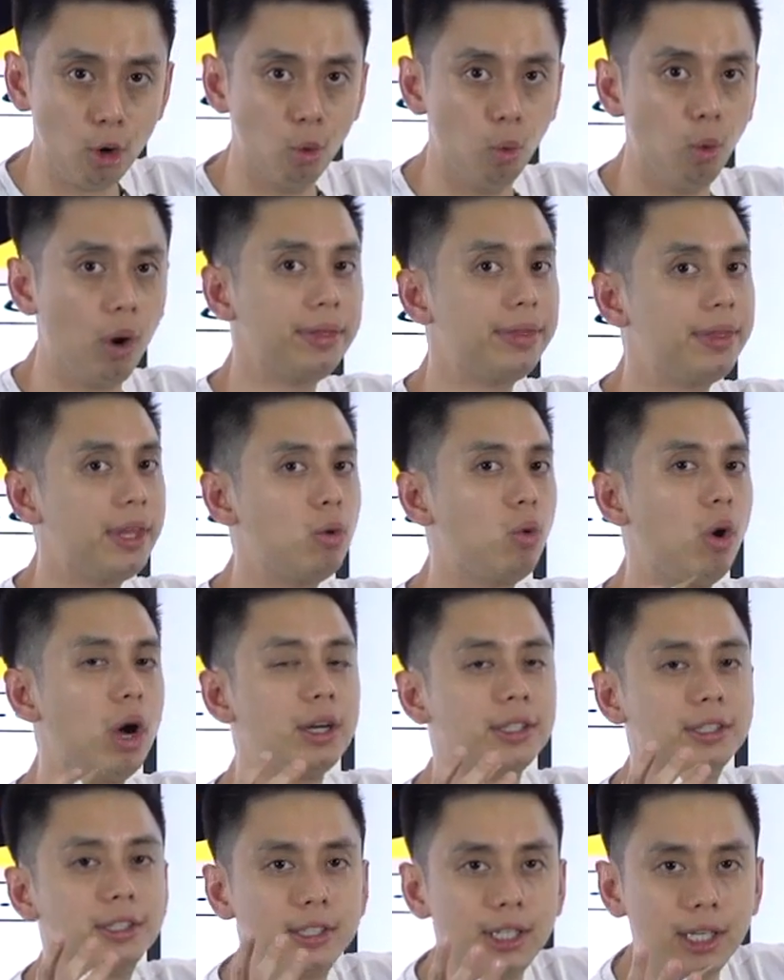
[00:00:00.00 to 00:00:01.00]
what they
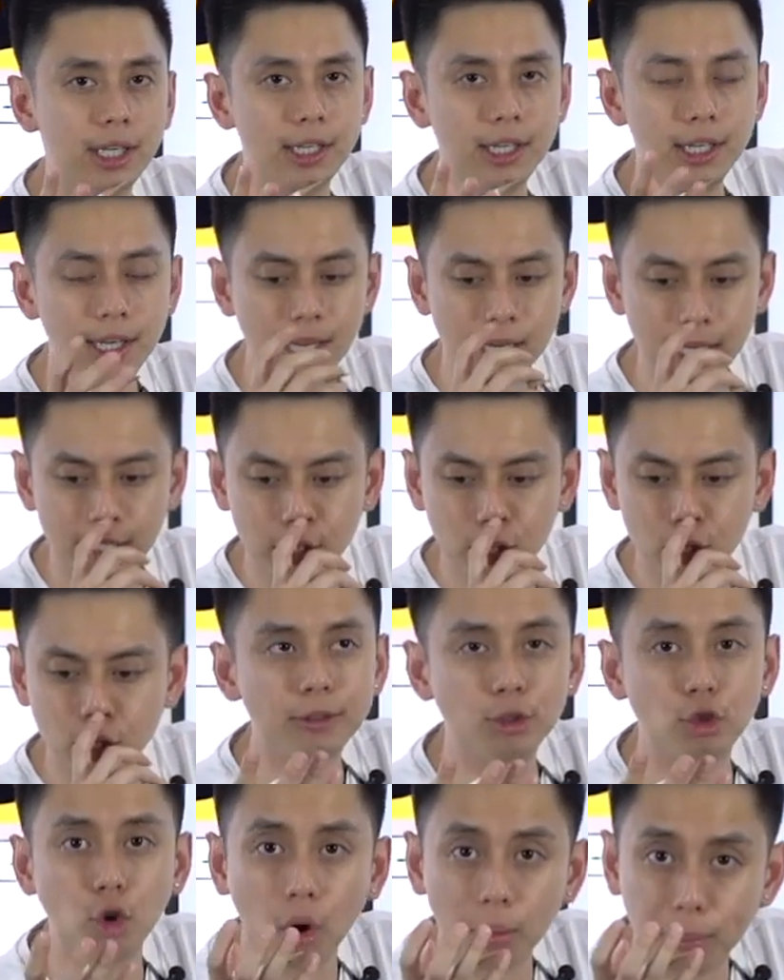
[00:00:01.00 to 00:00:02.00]
want to see
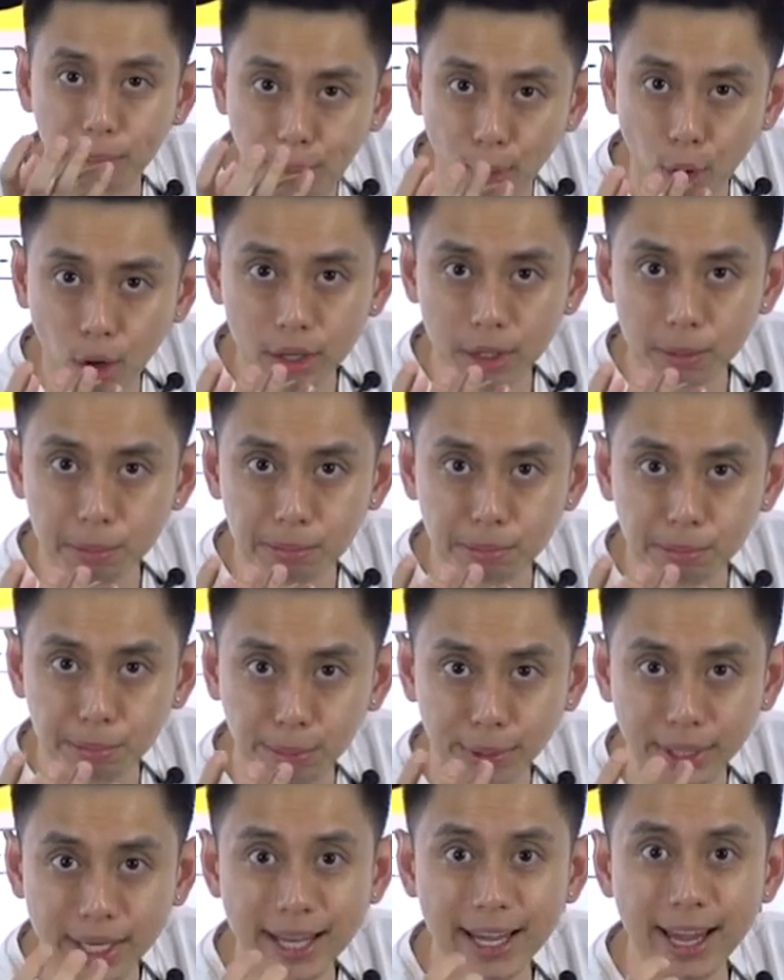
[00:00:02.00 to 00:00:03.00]
is your book
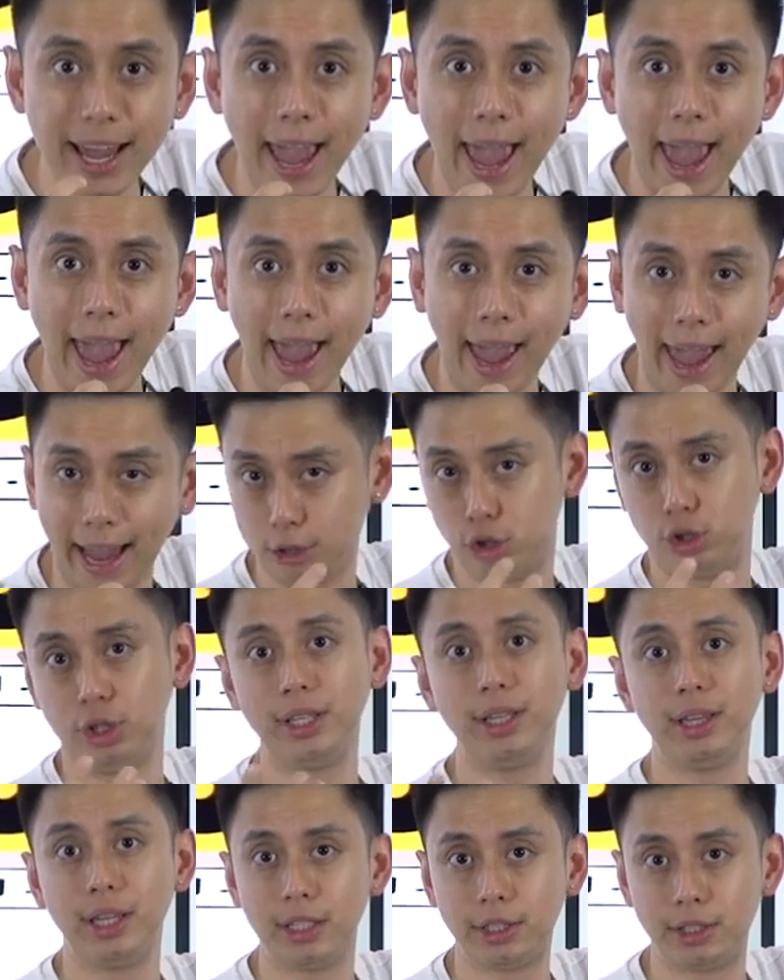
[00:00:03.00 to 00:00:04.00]
being
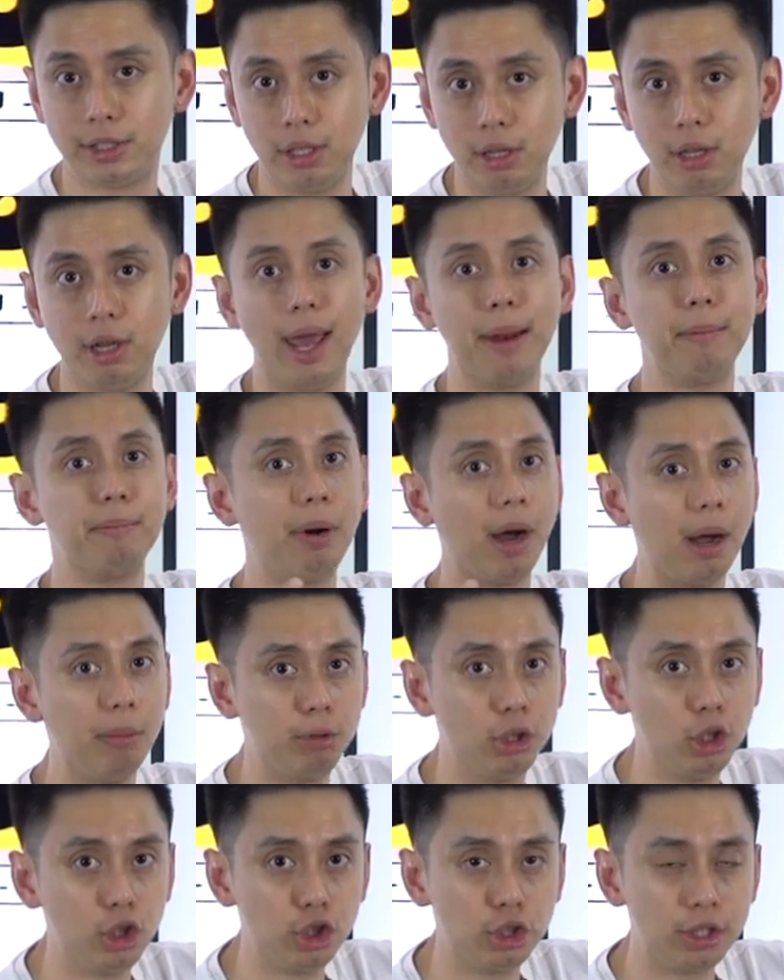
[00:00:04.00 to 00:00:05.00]
actually listed and
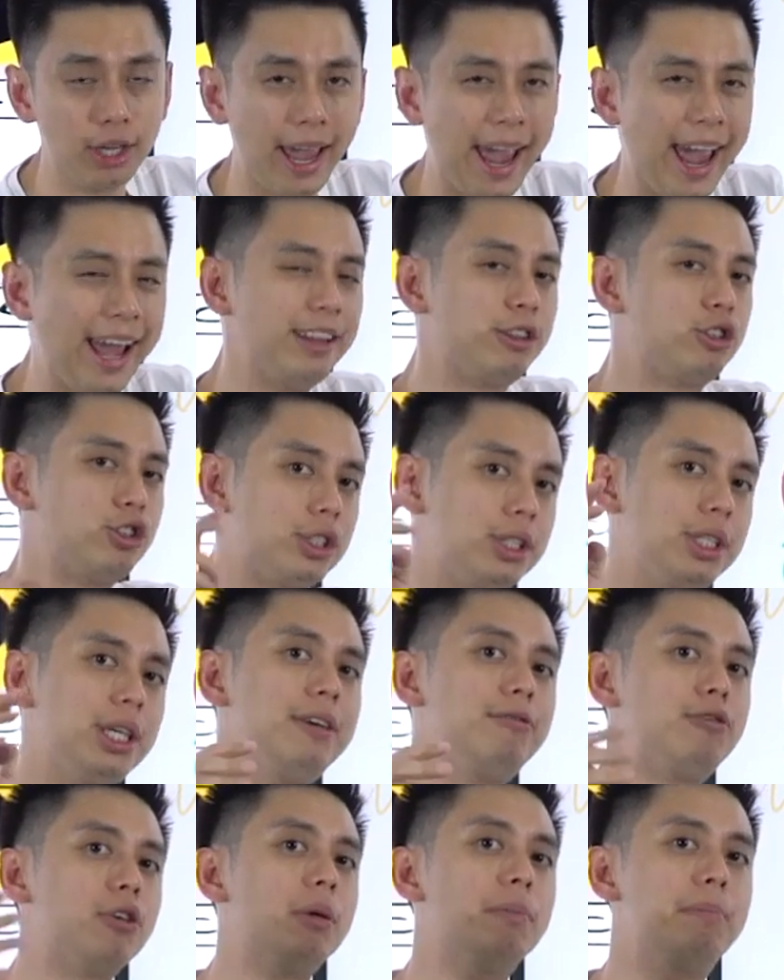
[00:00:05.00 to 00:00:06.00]
published, and to
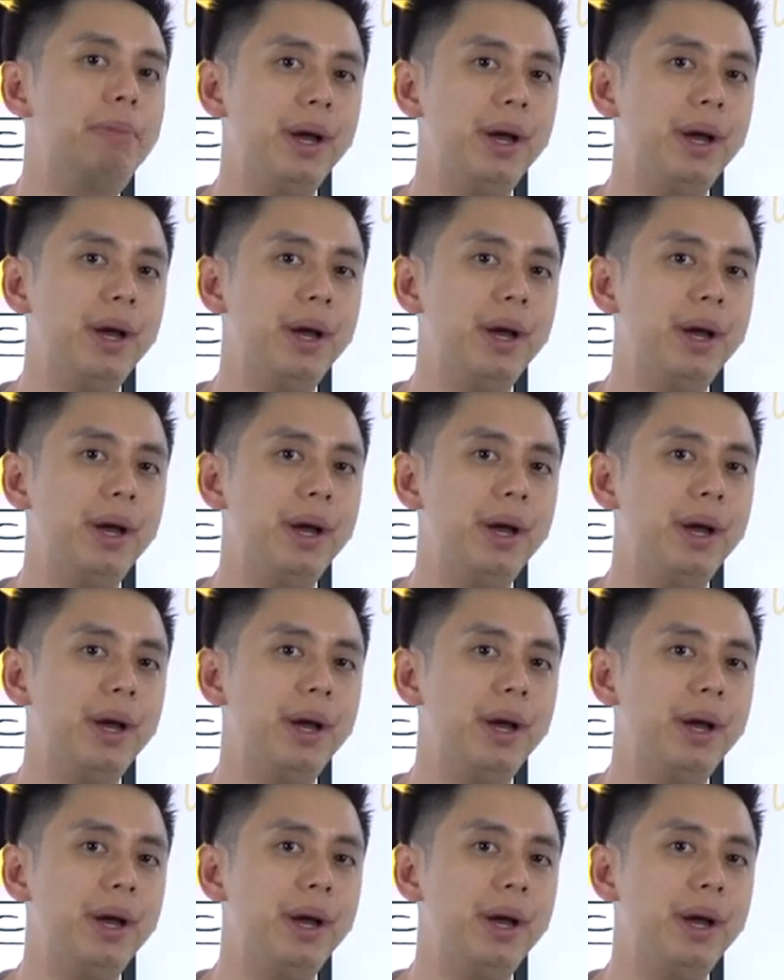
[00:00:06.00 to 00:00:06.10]
see if you're a